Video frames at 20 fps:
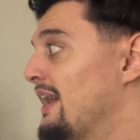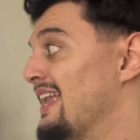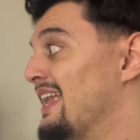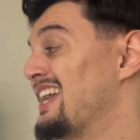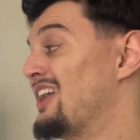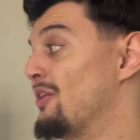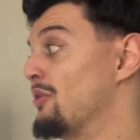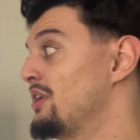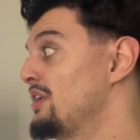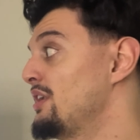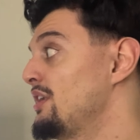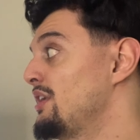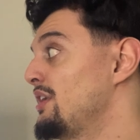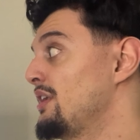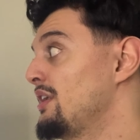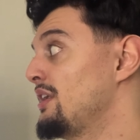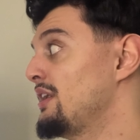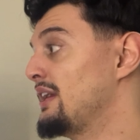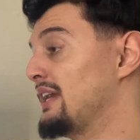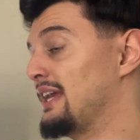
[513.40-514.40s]
And now,
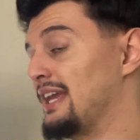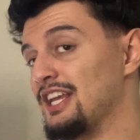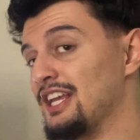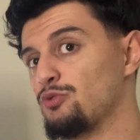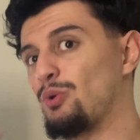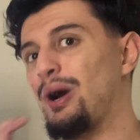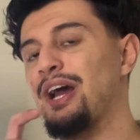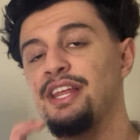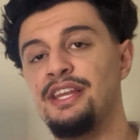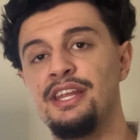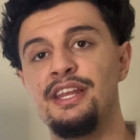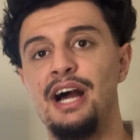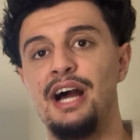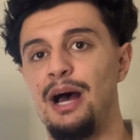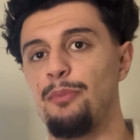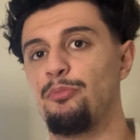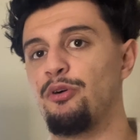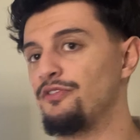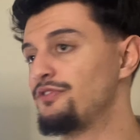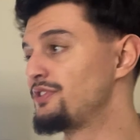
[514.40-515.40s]
here's why you need a
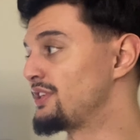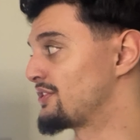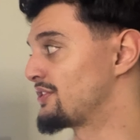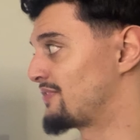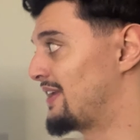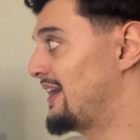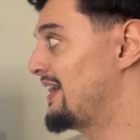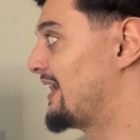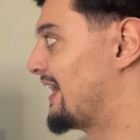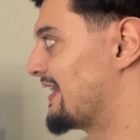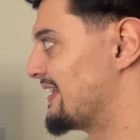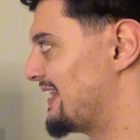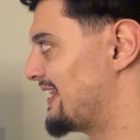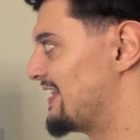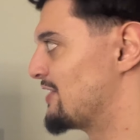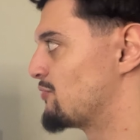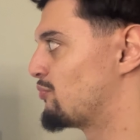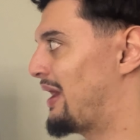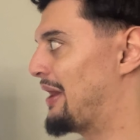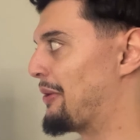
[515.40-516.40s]
hypothesis, right? And
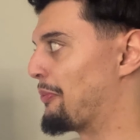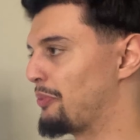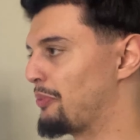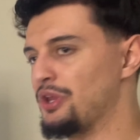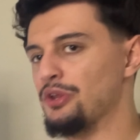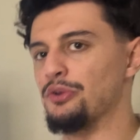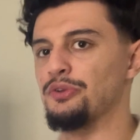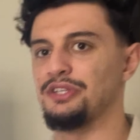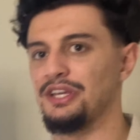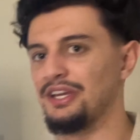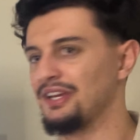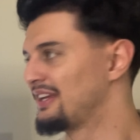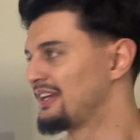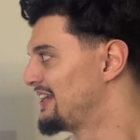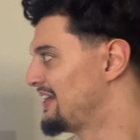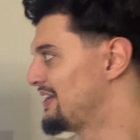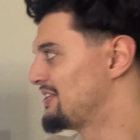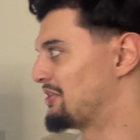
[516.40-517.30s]
here's why we use it.